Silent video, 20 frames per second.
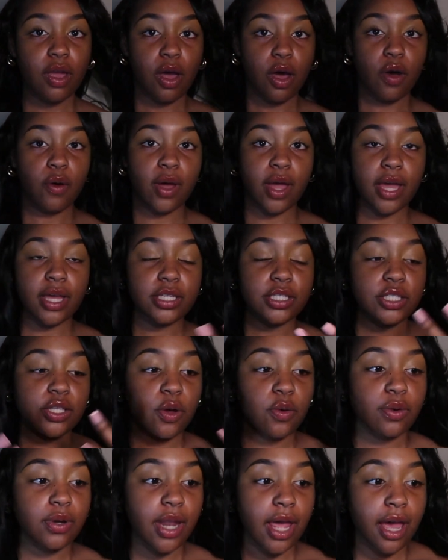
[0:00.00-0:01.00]
Okay,
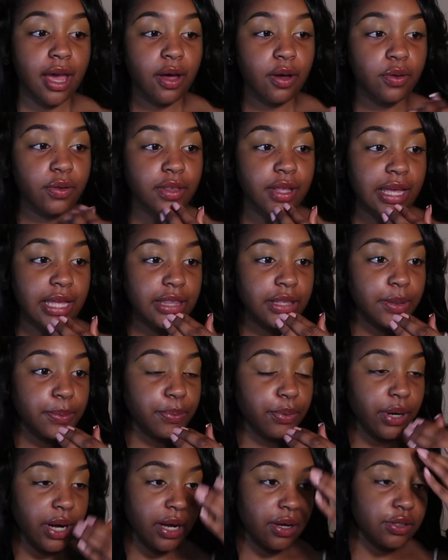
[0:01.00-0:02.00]
so now that the
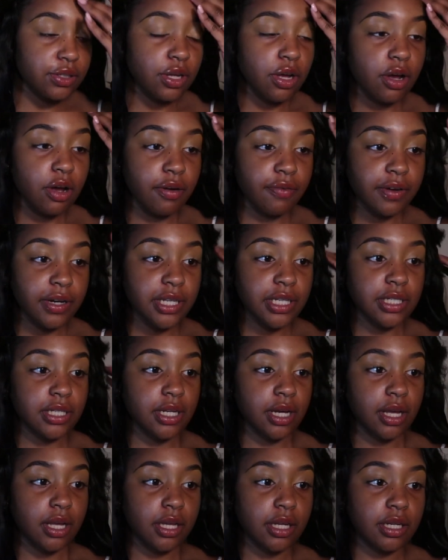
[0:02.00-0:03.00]
brows are already
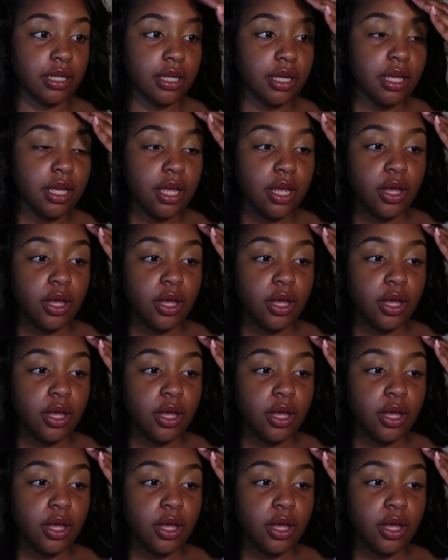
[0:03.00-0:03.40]
done,